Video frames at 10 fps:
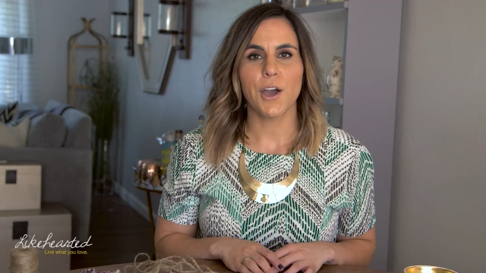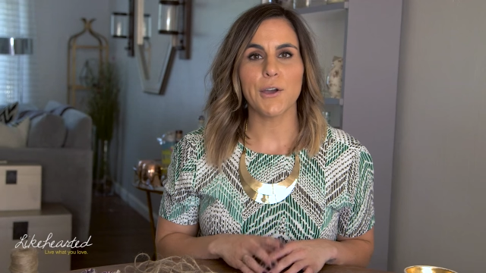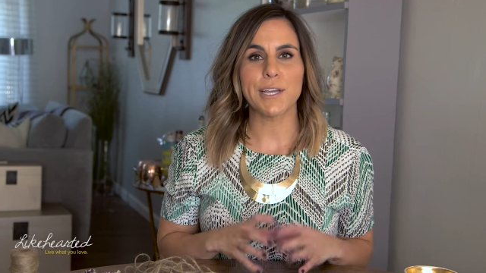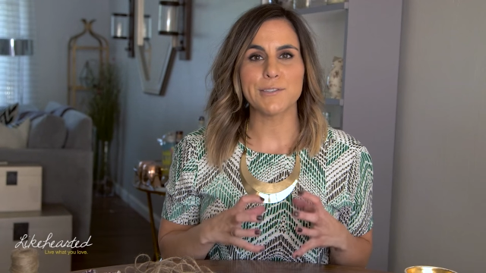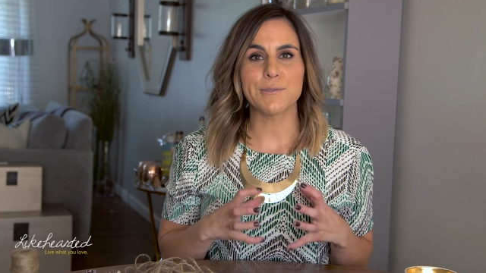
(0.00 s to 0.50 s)
All
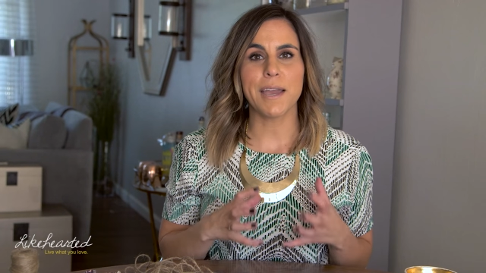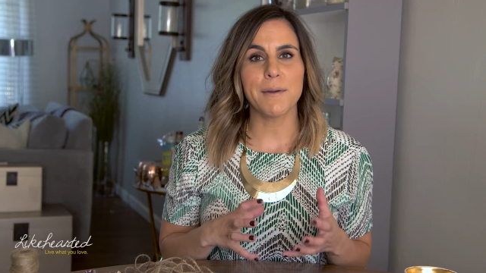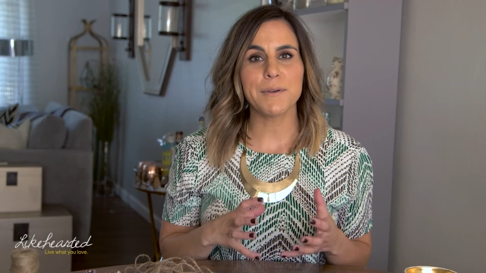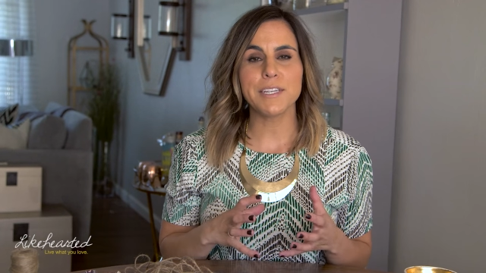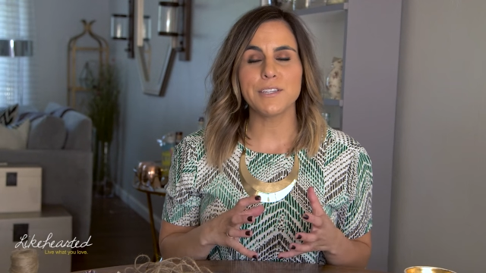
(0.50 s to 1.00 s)
right, so
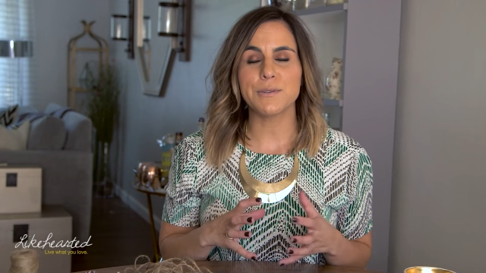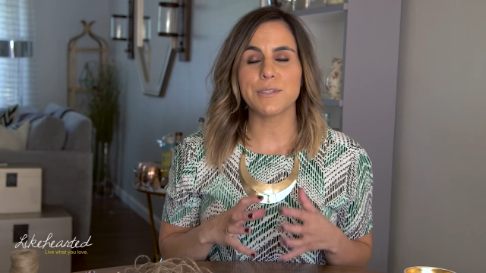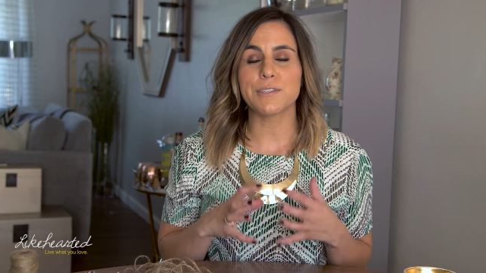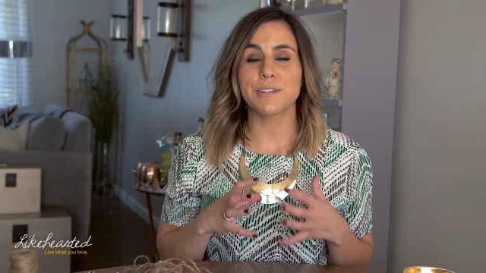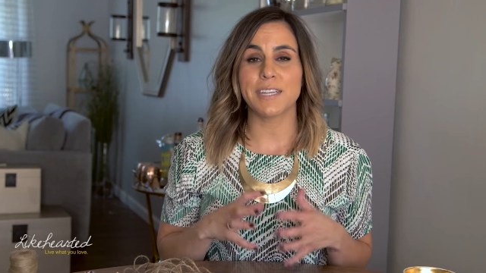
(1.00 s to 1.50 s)
now I'm gonna do
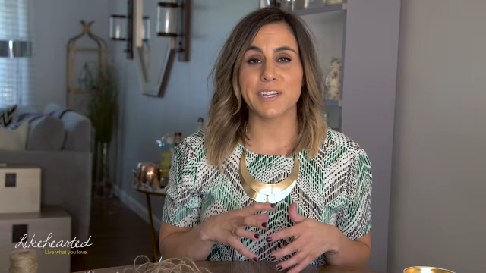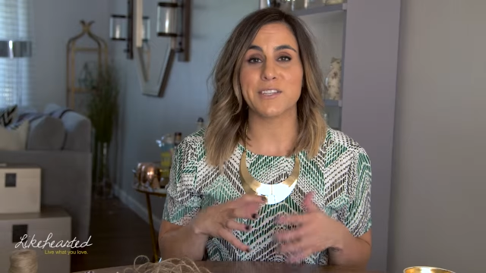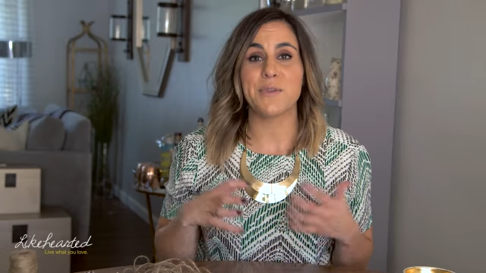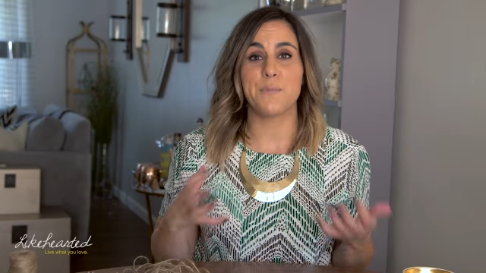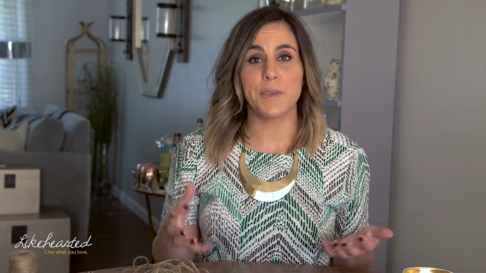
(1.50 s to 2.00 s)
is start to
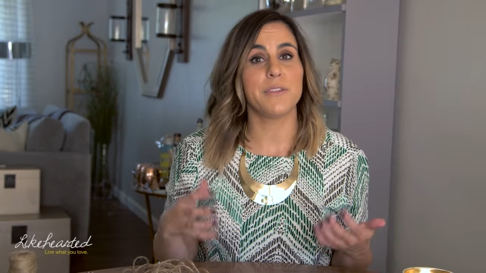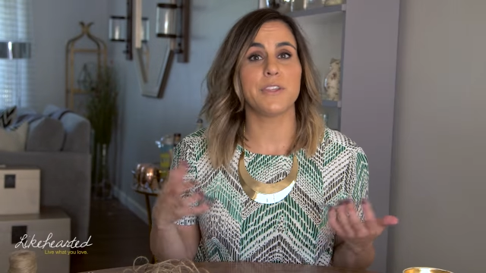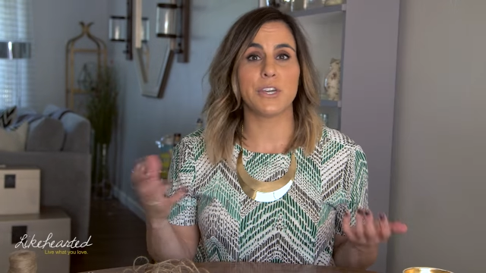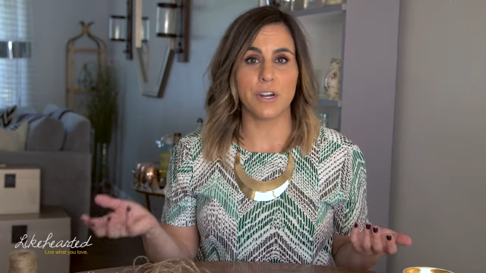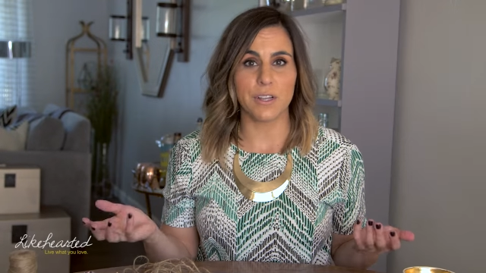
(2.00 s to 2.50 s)
actually build
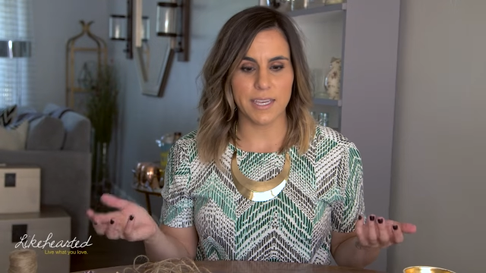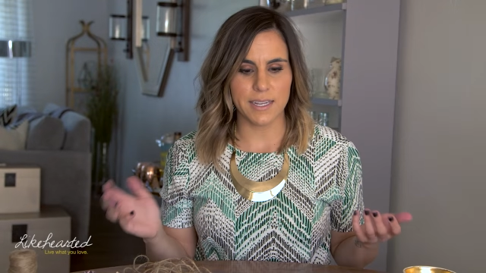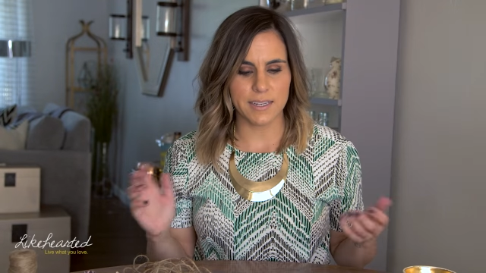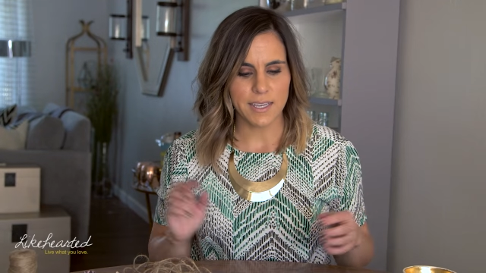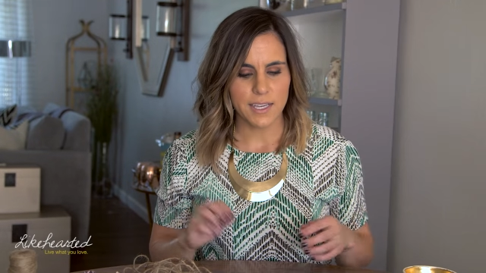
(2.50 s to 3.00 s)
the
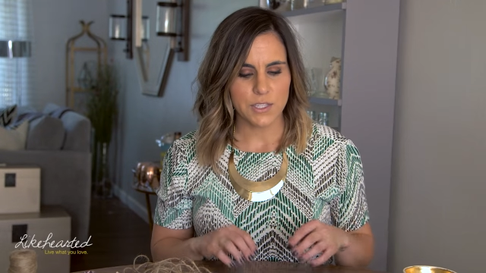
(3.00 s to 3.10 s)
garland.